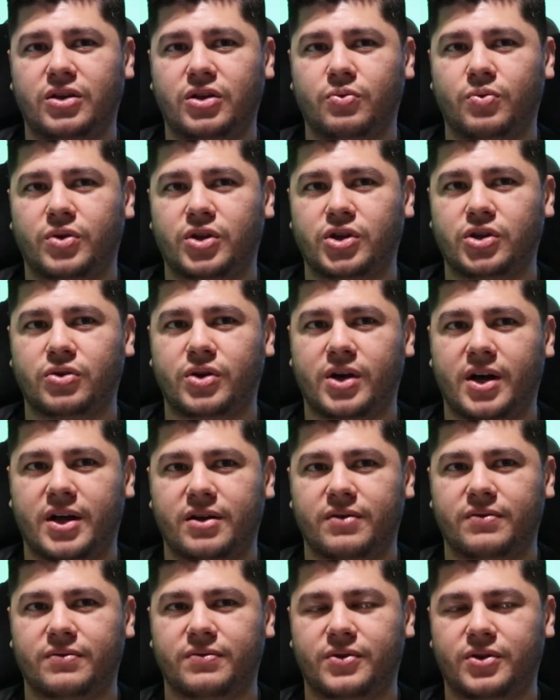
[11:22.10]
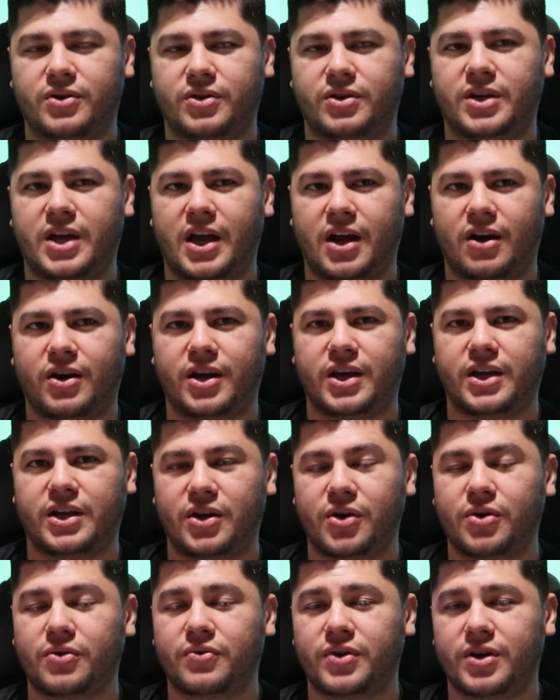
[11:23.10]
when you kind of carry it
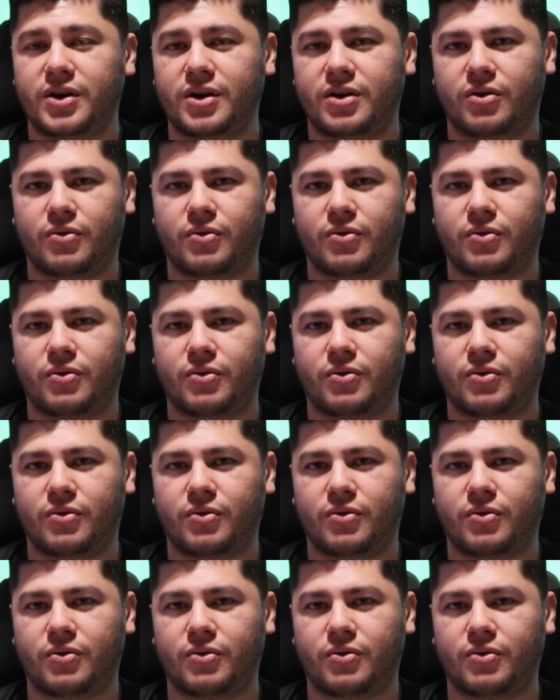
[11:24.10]
over,